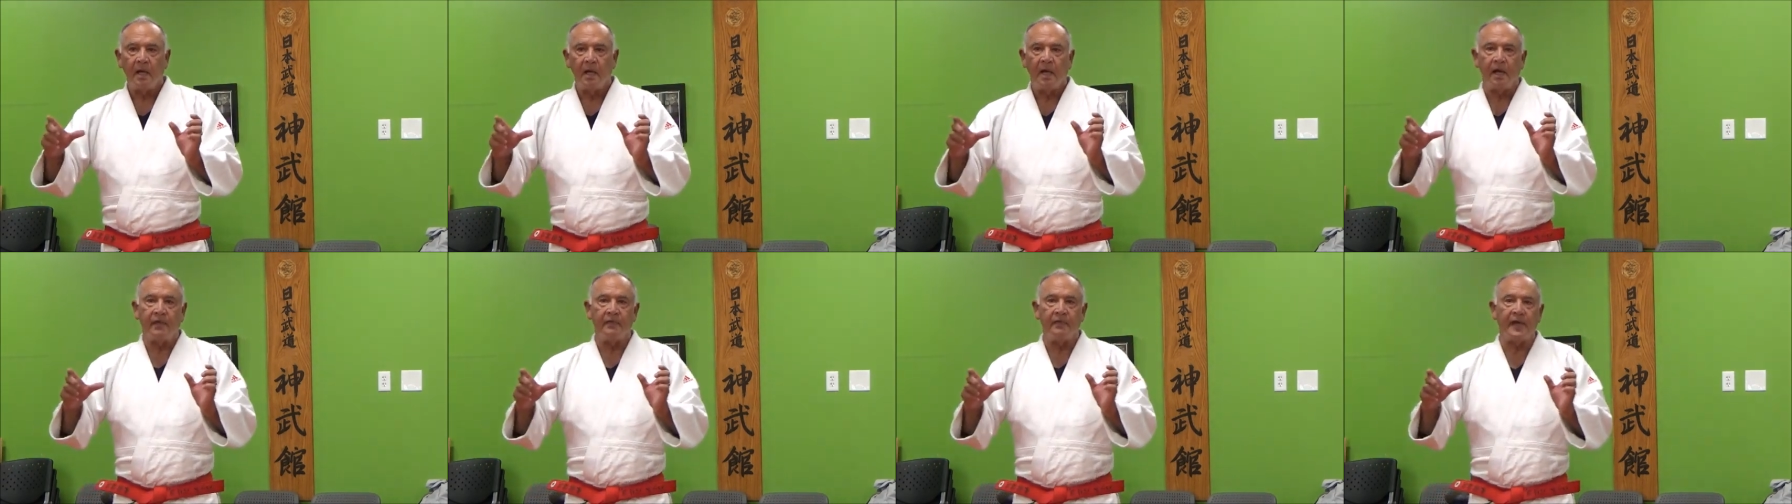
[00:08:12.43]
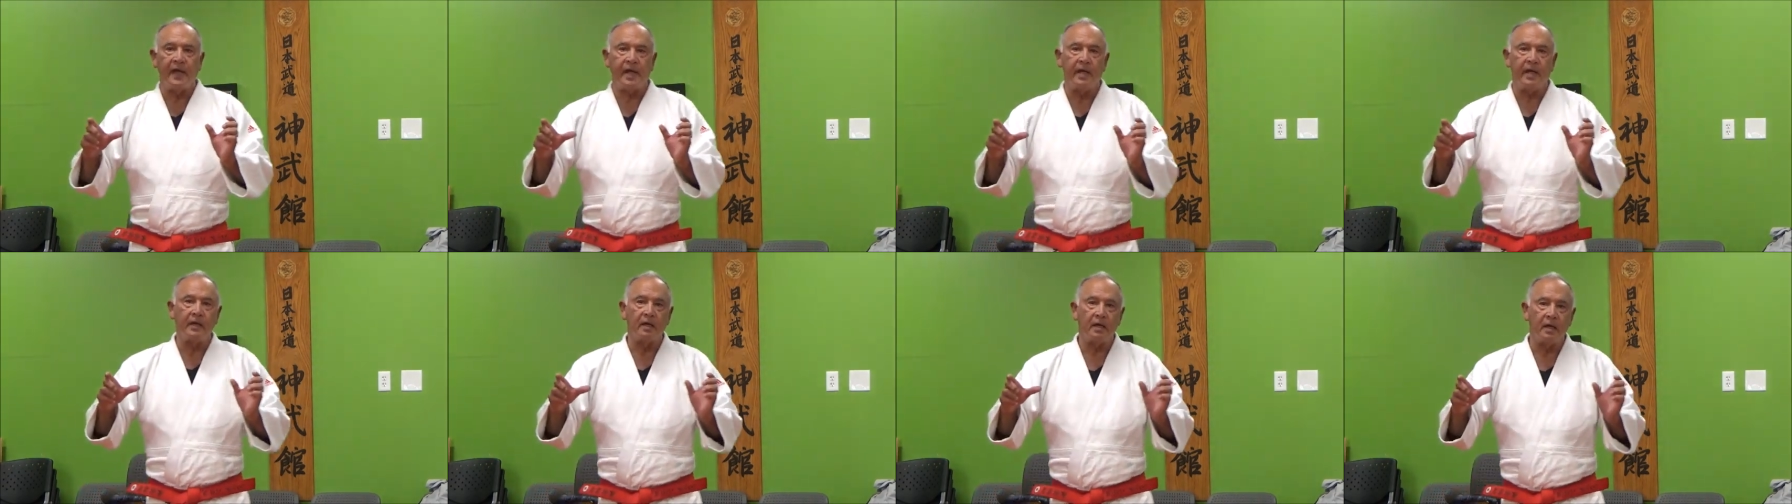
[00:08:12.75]
and
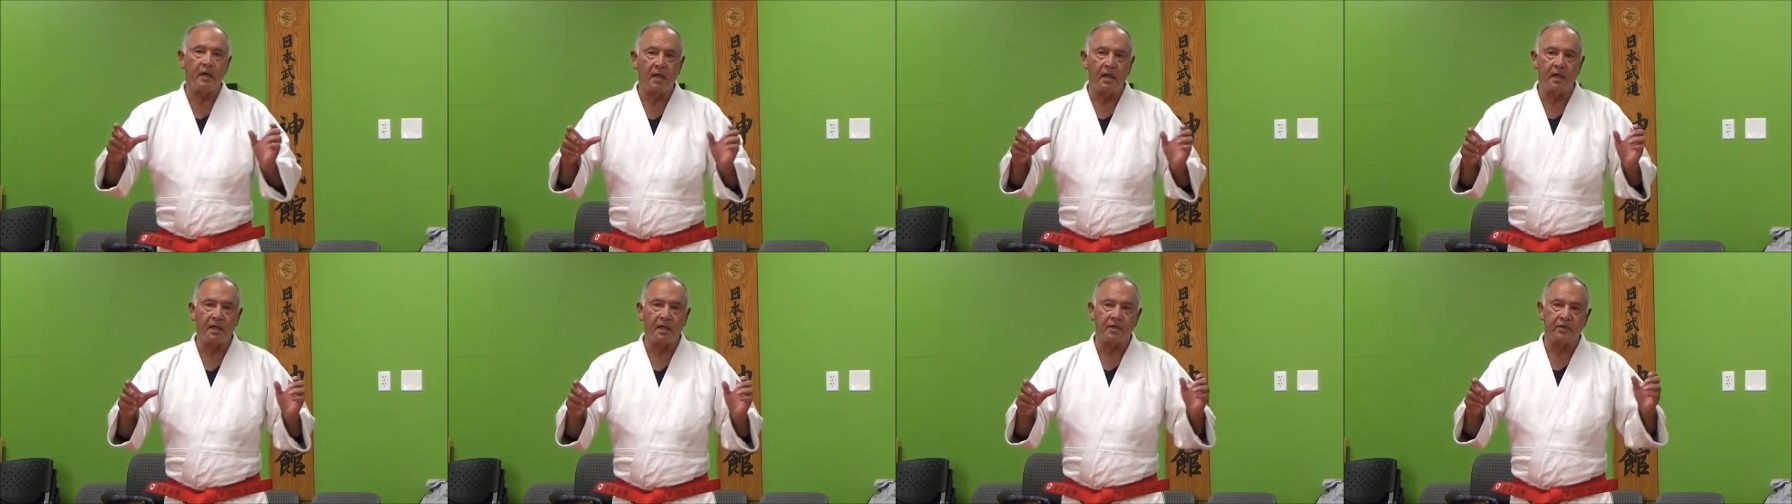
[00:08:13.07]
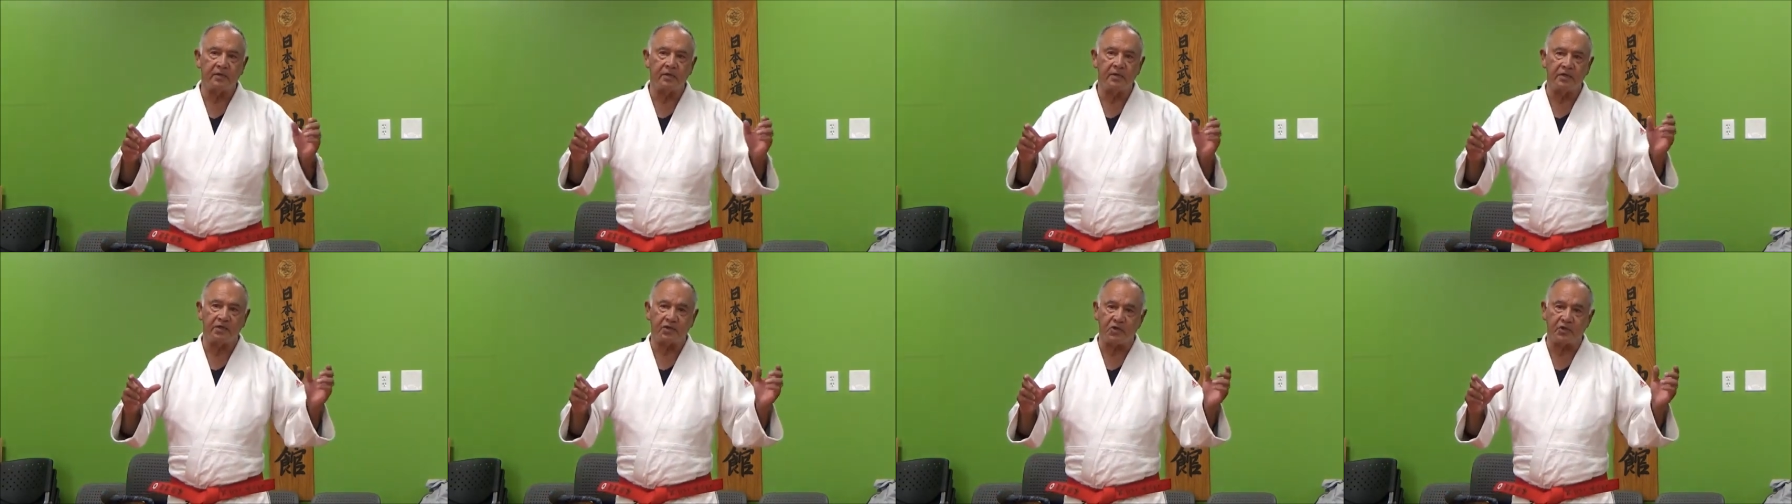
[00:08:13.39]
then
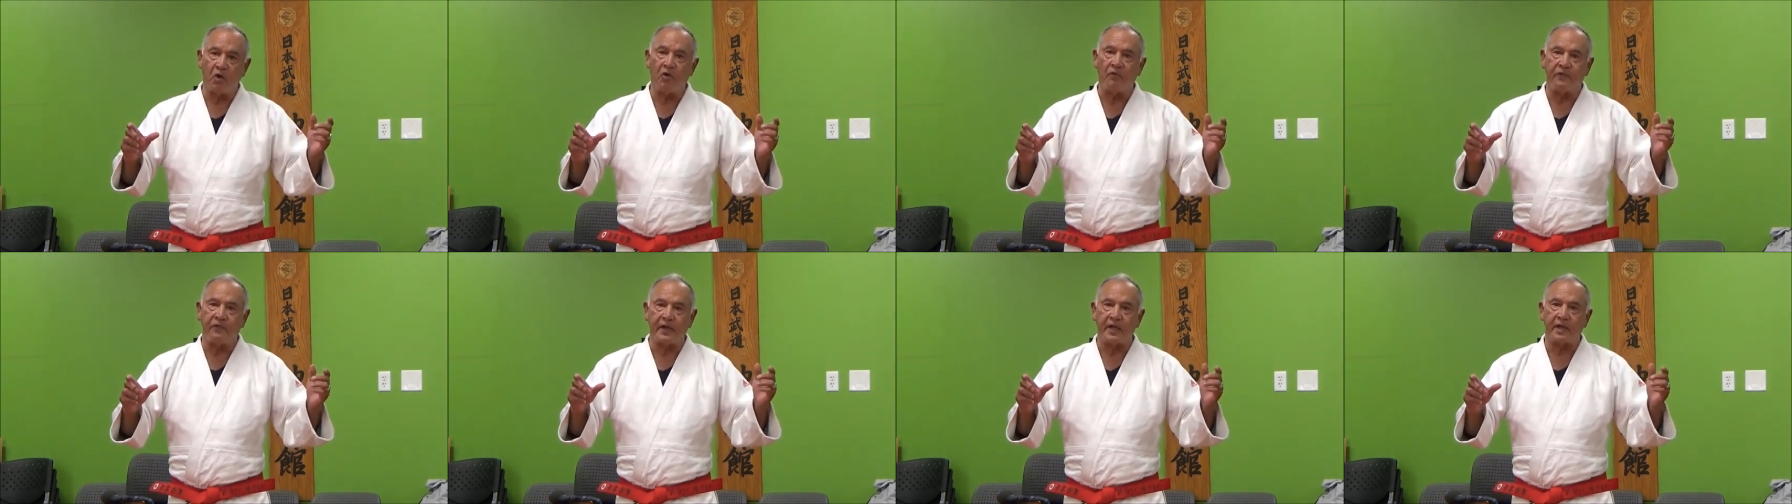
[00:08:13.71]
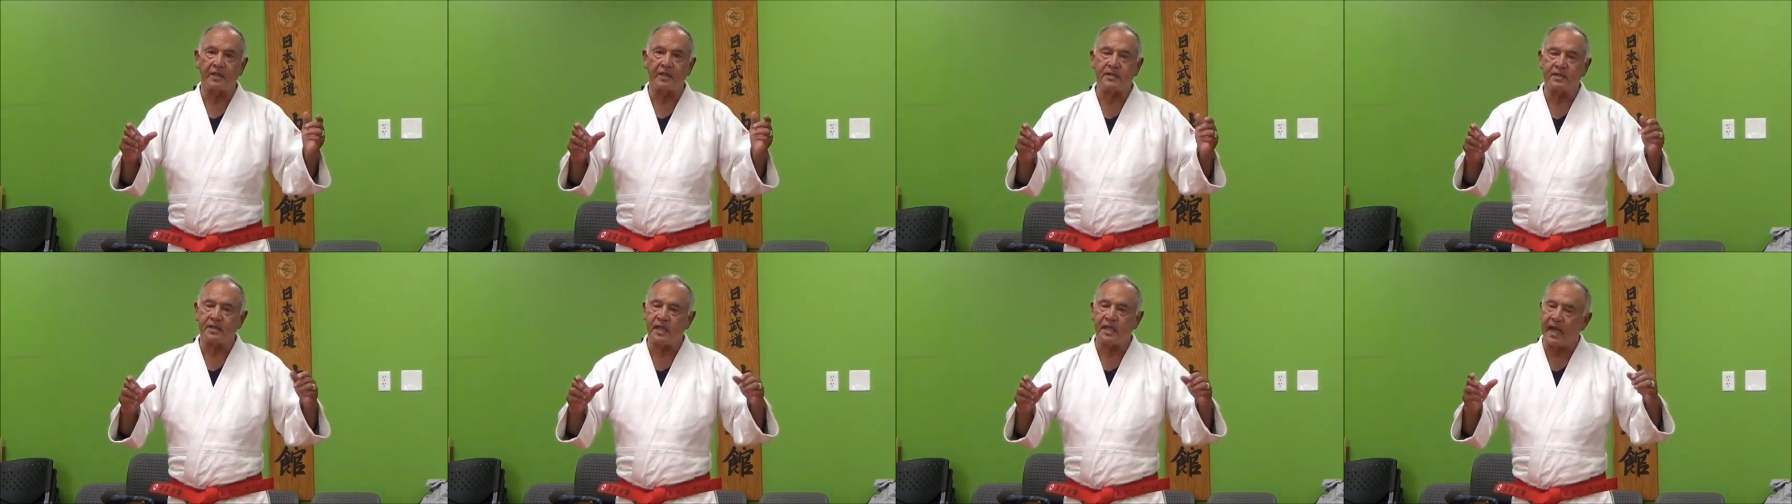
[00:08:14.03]
the
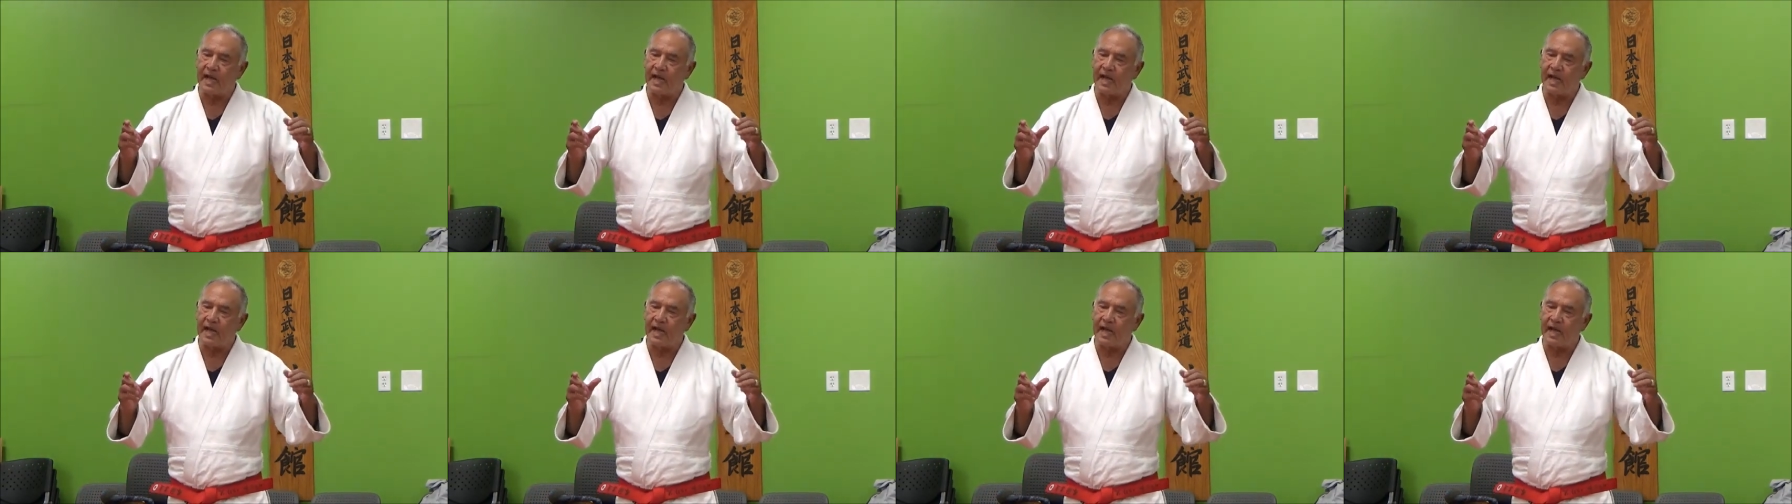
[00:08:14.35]
Soviets,